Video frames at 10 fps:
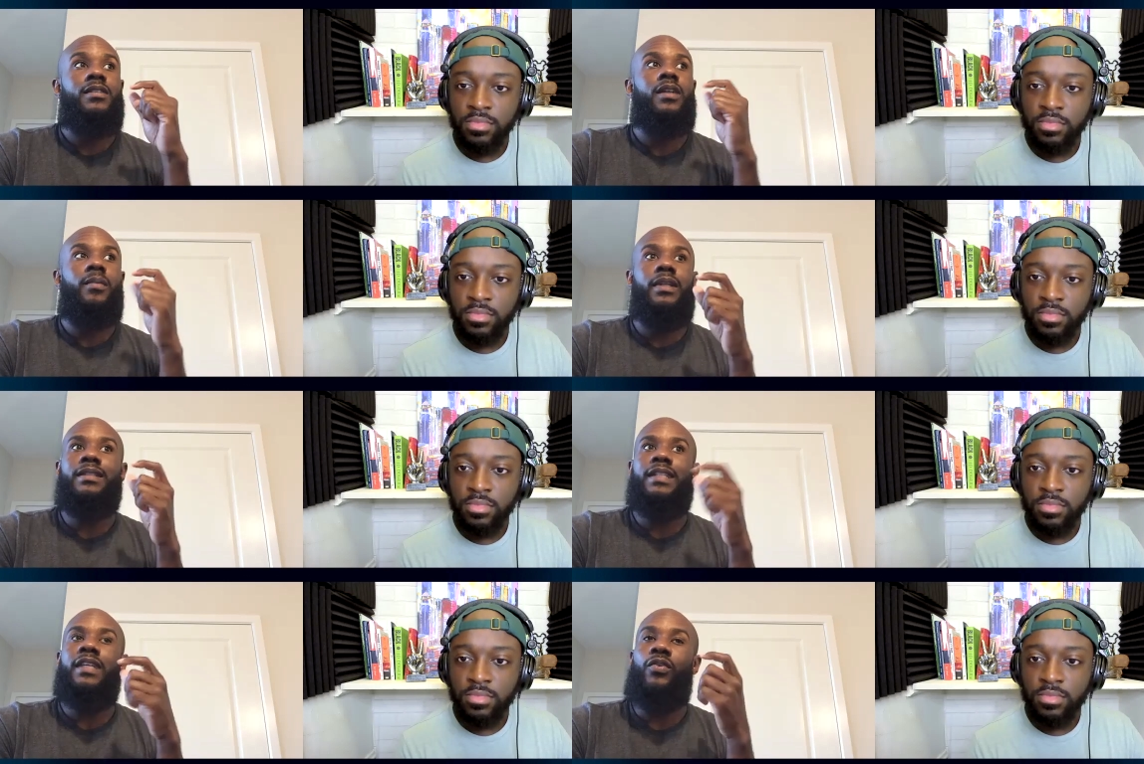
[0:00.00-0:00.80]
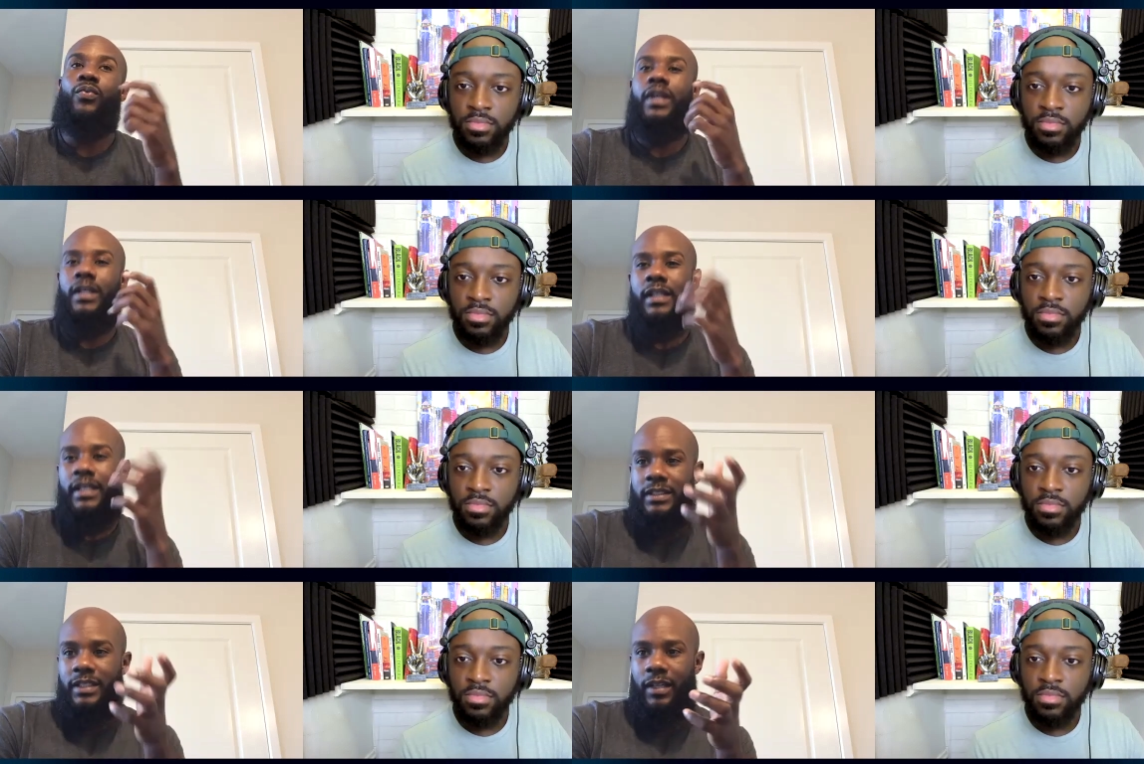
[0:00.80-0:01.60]
Speaker 1: something that's even
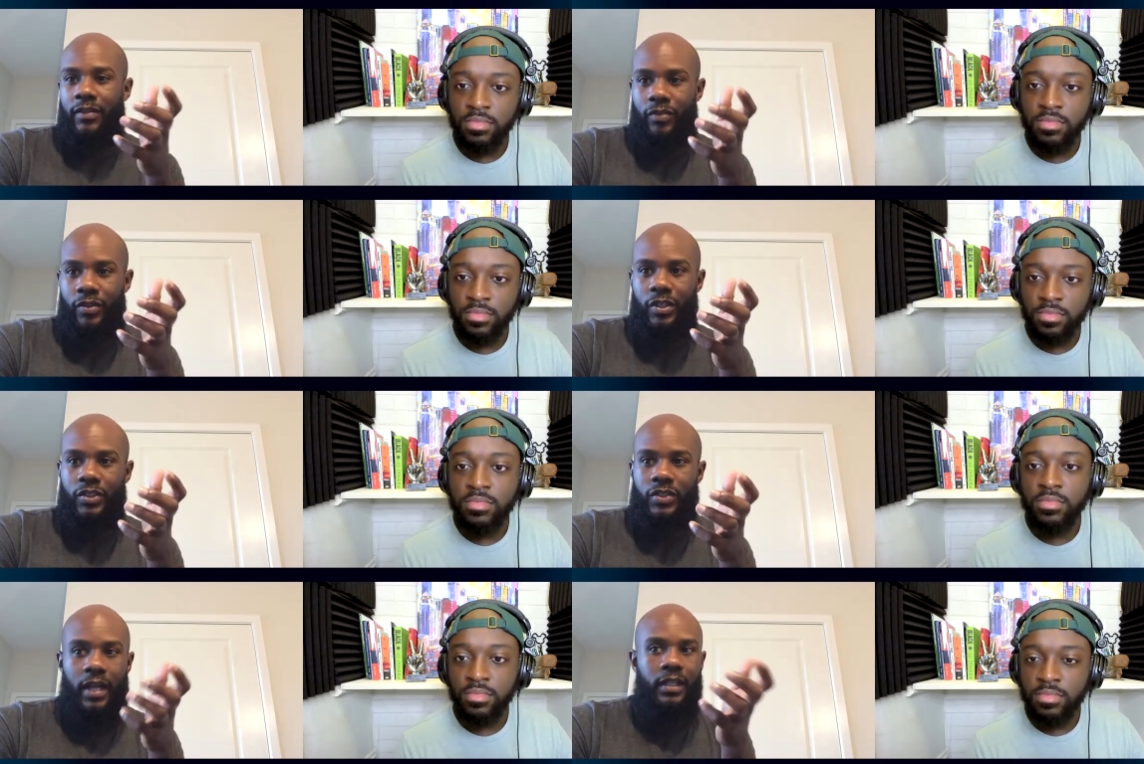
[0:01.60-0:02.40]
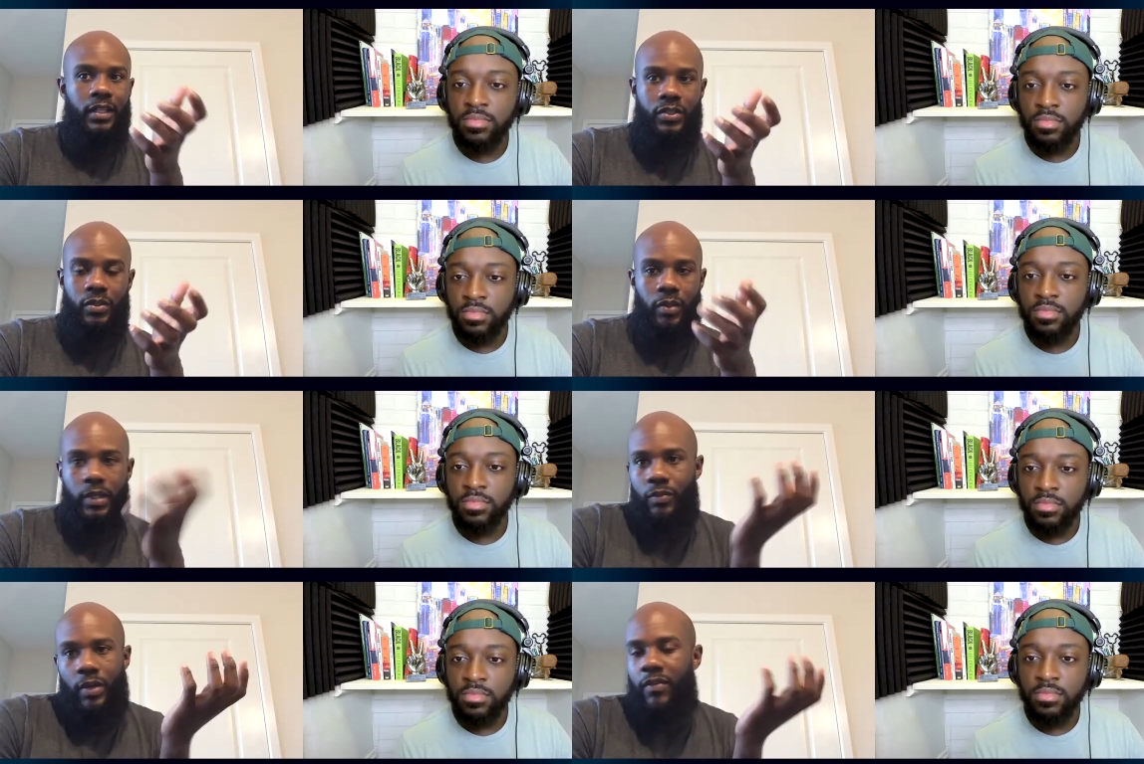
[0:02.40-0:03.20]
realistic for you to try to get to
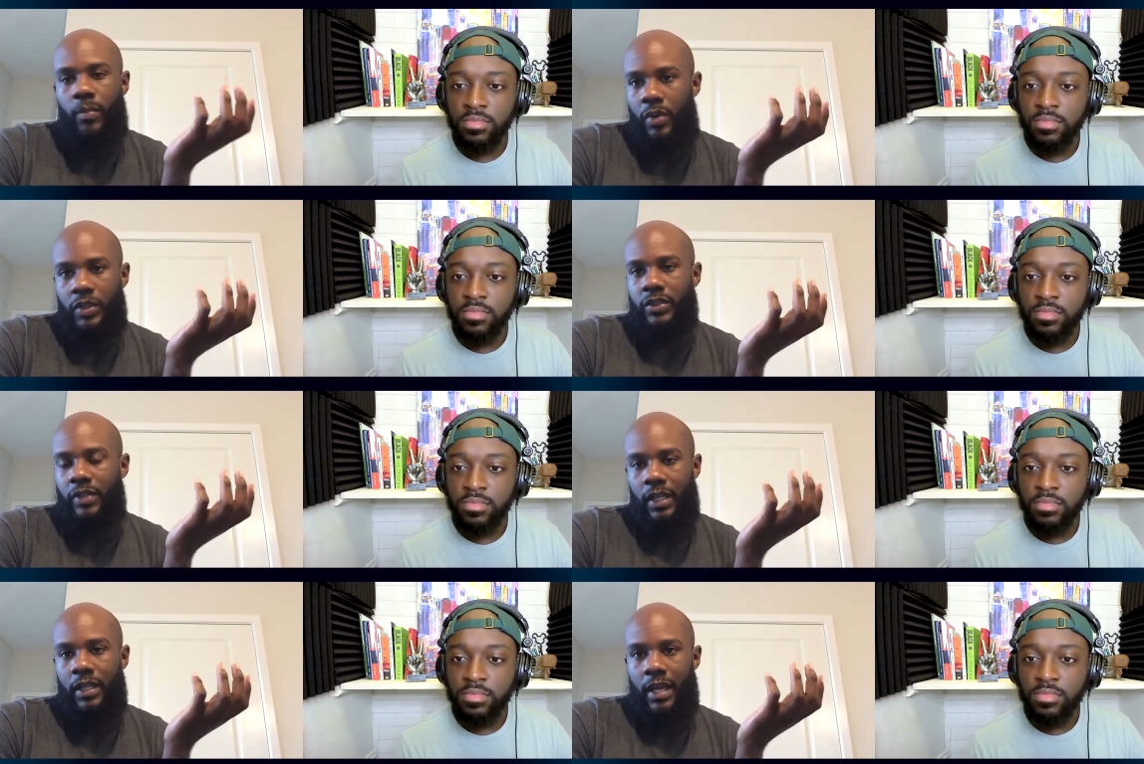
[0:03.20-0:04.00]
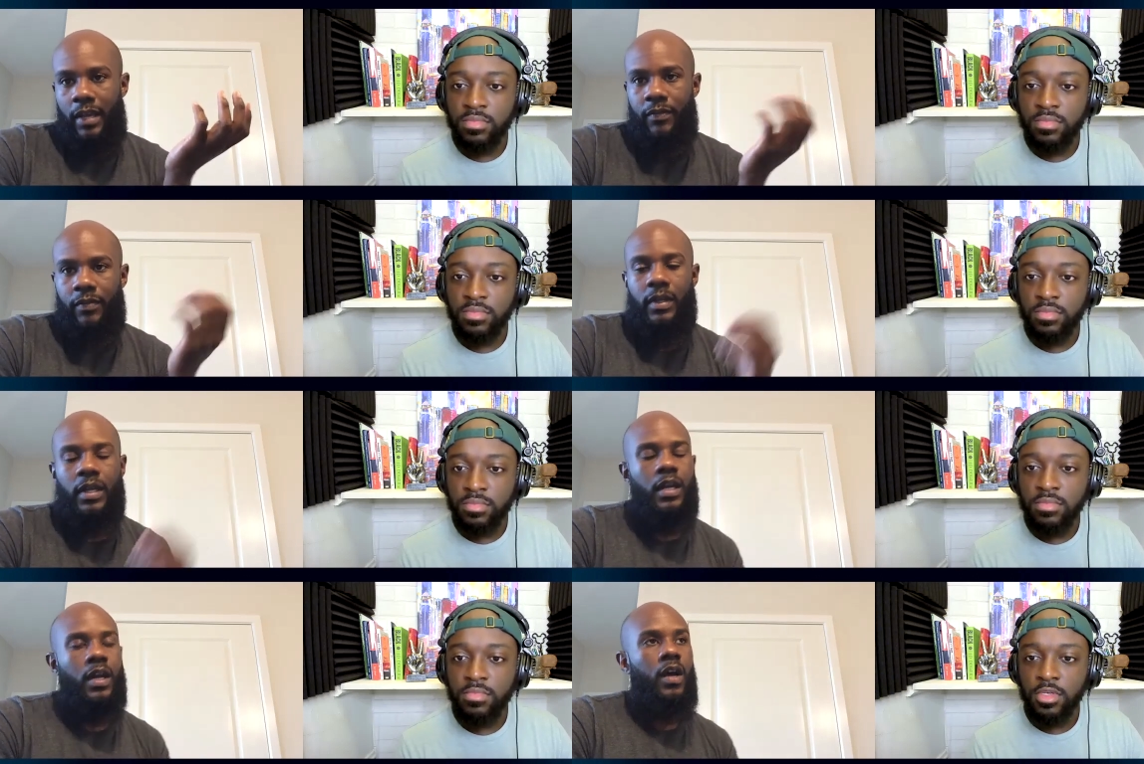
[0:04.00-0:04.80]
it, whatever point you're in at life.
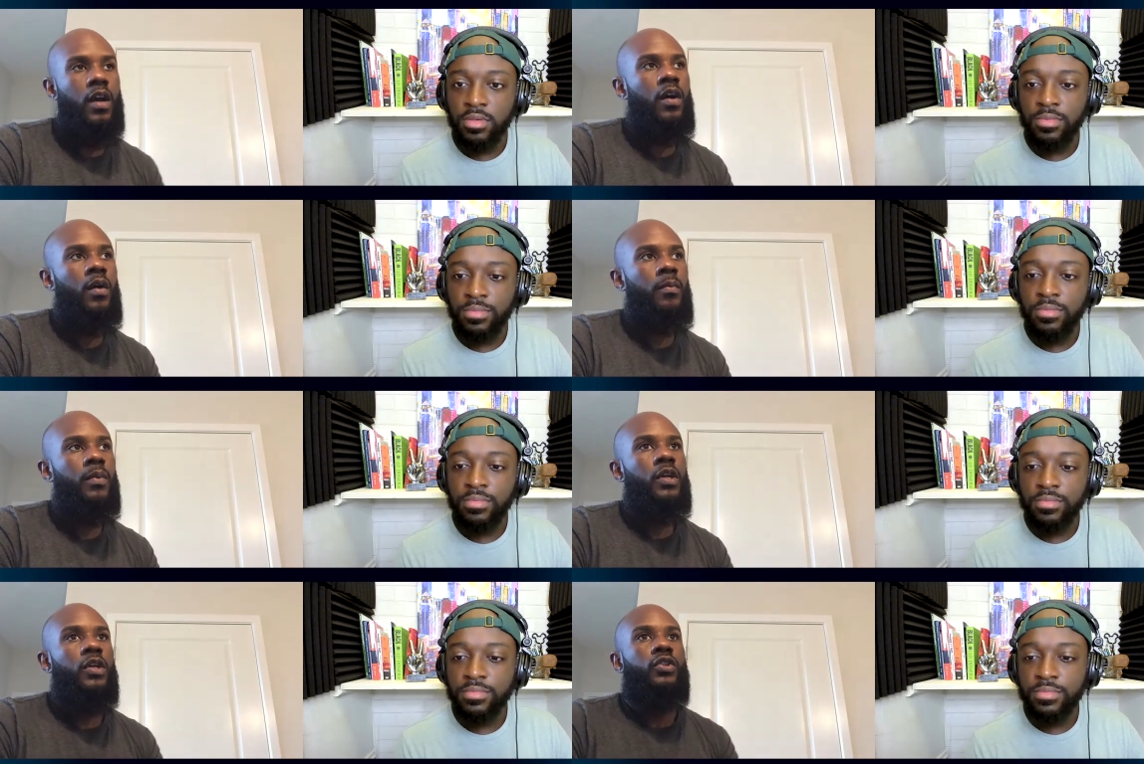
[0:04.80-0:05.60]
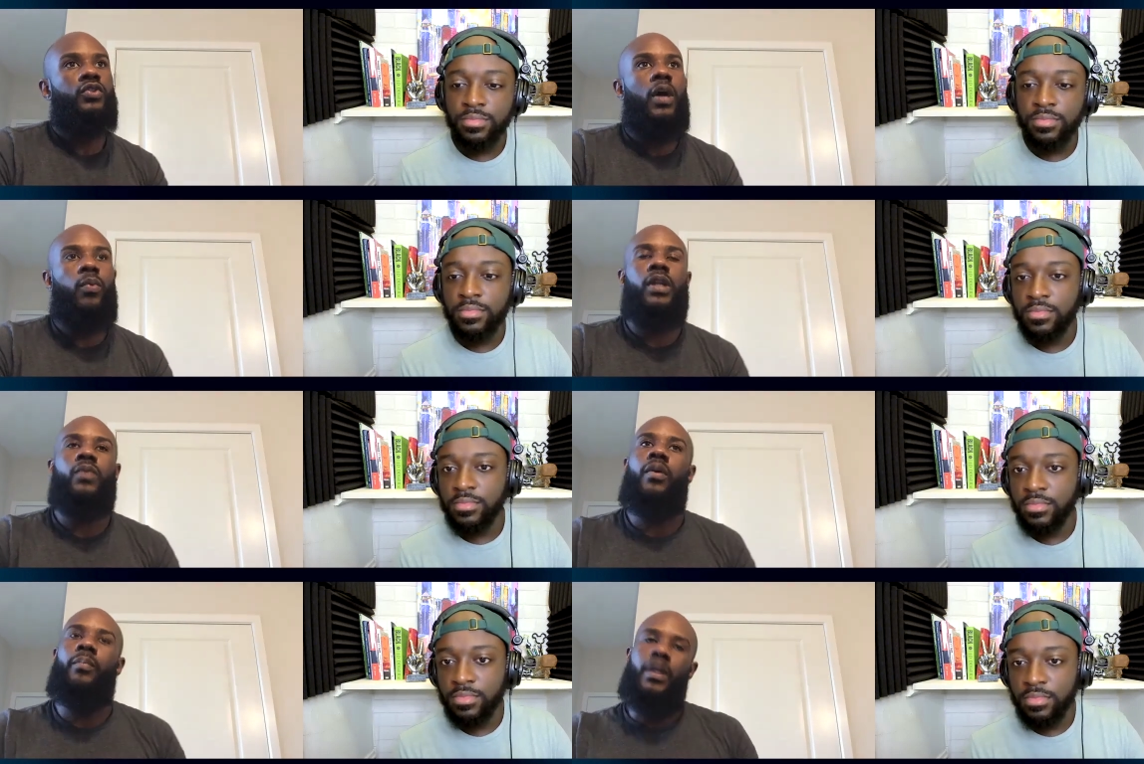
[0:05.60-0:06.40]
Yeah. Um, so I
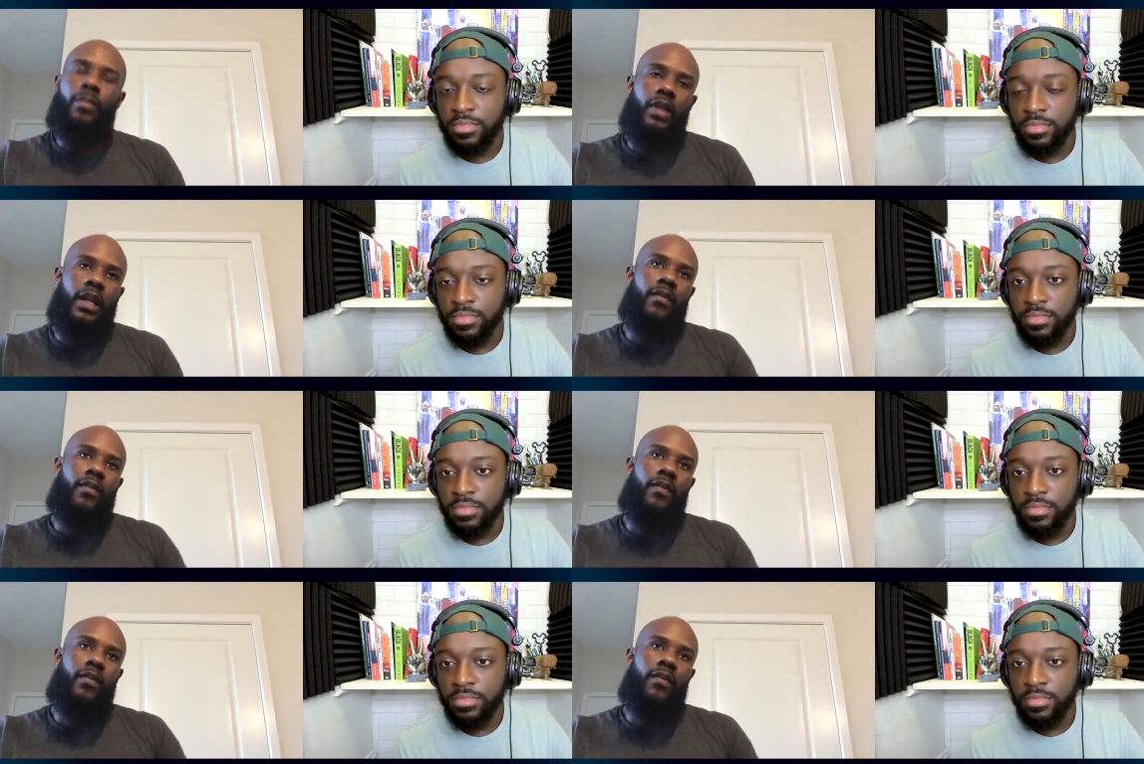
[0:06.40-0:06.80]
really want people that